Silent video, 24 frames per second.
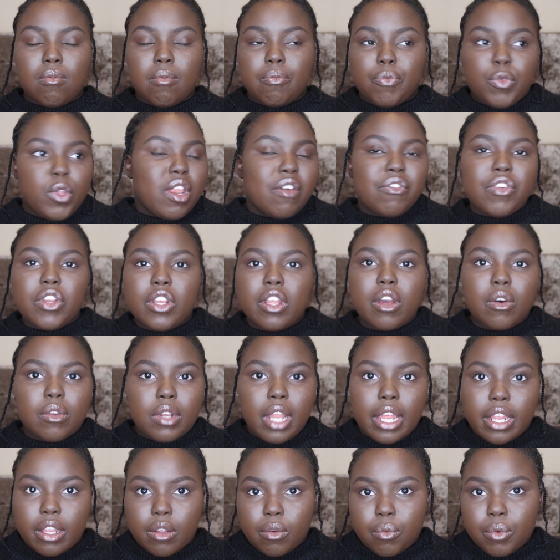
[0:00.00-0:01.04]
You never know,
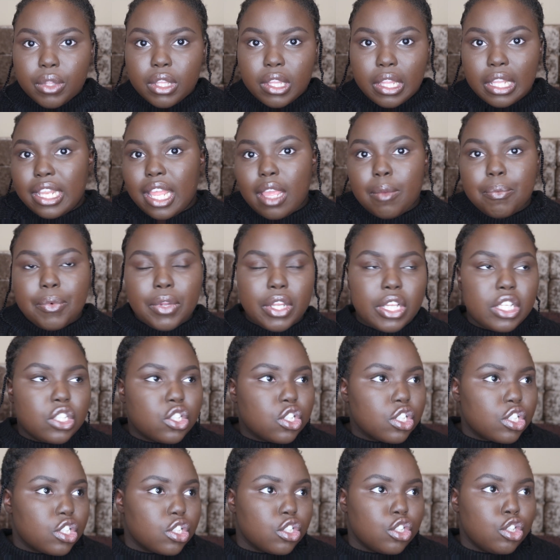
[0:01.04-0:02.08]
like with labor,
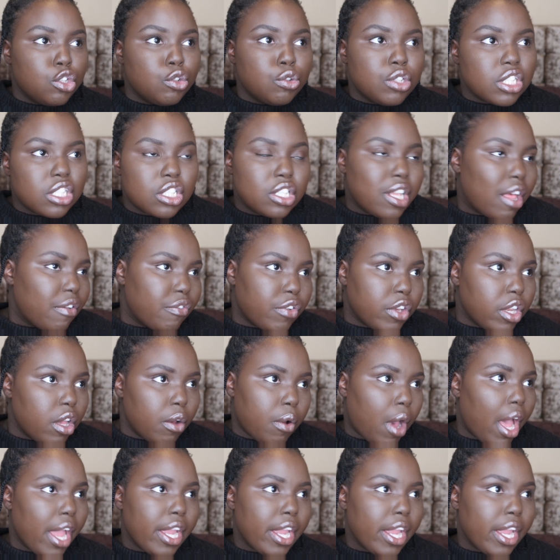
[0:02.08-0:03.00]
it's just, you just never know.